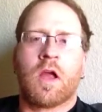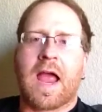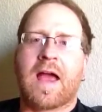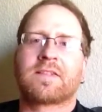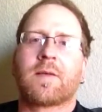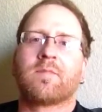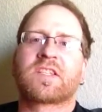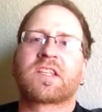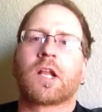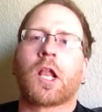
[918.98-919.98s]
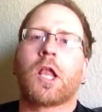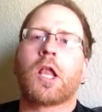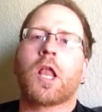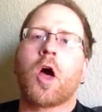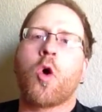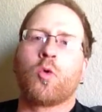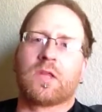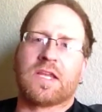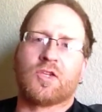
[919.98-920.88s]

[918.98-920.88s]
As I'm slowly